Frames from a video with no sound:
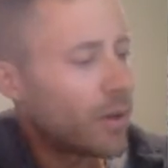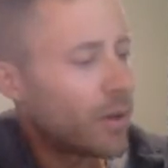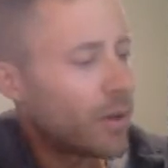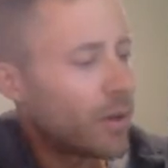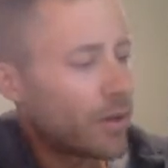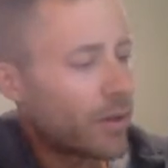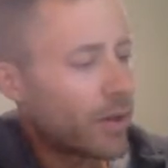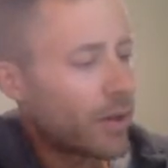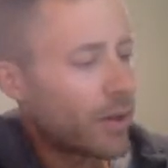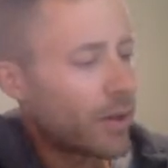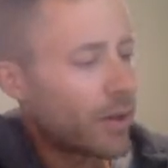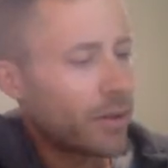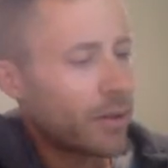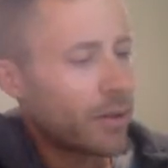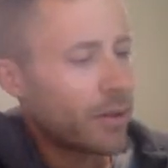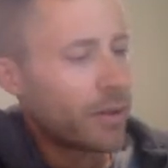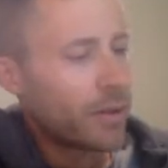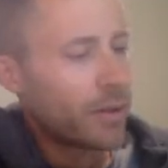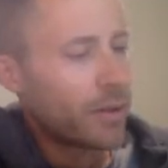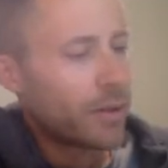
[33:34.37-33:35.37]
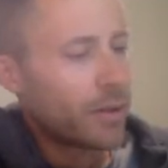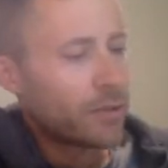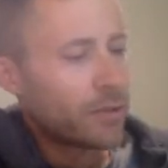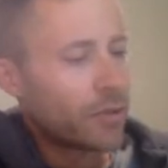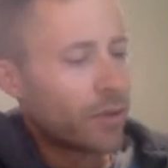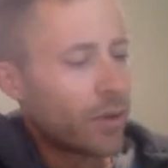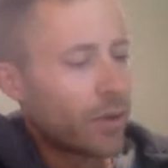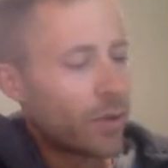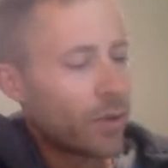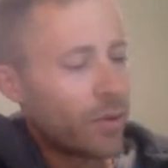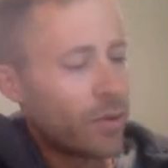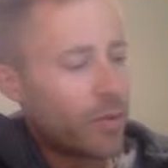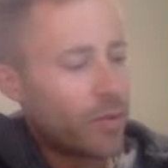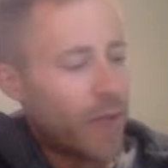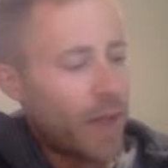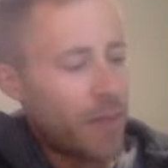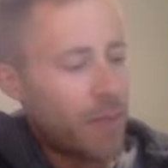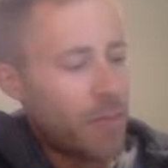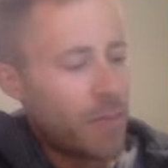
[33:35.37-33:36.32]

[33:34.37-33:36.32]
Okay. So that